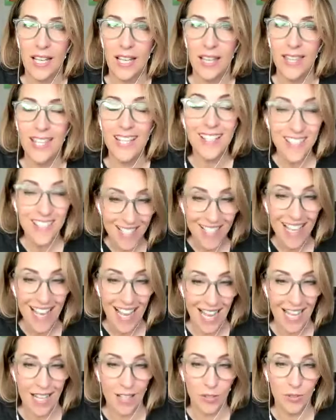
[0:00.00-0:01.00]
this is
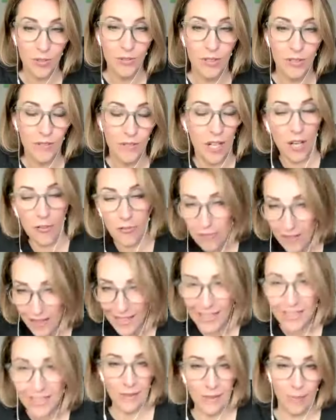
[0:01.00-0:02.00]
how a regular